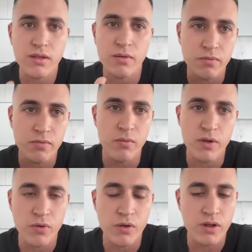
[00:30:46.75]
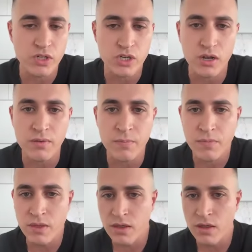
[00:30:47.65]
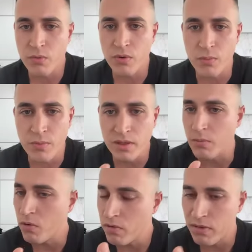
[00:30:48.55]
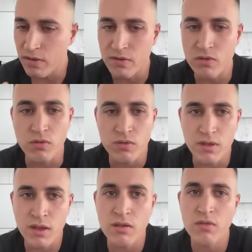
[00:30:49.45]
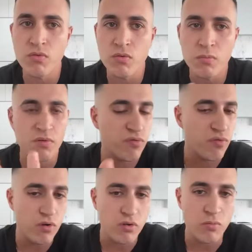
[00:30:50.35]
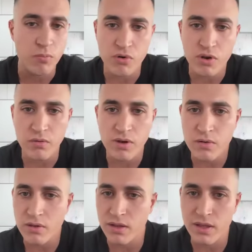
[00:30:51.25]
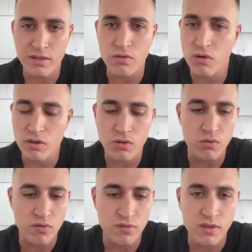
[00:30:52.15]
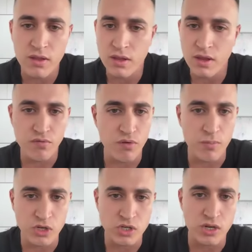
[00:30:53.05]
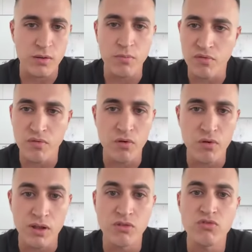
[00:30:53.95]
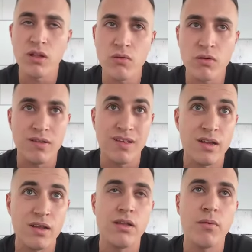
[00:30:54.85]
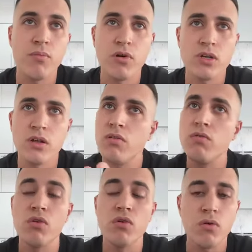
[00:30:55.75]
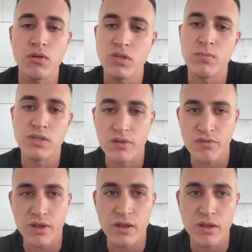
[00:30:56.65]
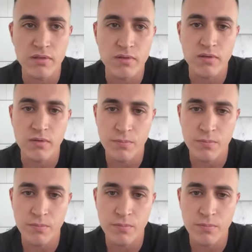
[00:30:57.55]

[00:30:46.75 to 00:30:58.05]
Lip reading: The one we actually recommend the most is to think through before you break ground and get all those information before and try to design the project to your own specific needs.